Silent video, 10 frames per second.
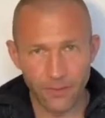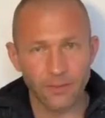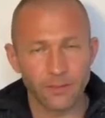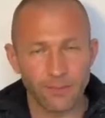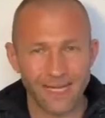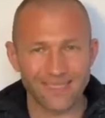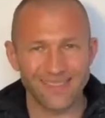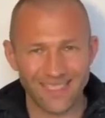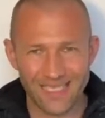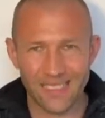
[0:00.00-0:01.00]
the
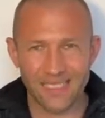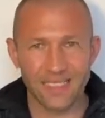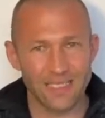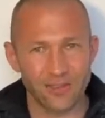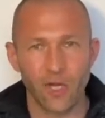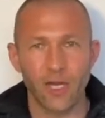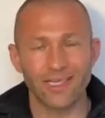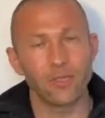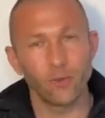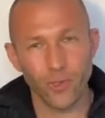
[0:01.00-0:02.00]
master key is
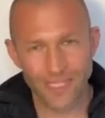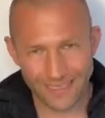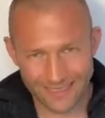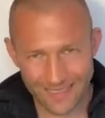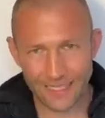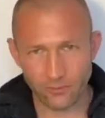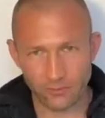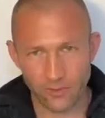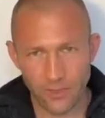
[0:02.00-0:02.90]
tied to the account.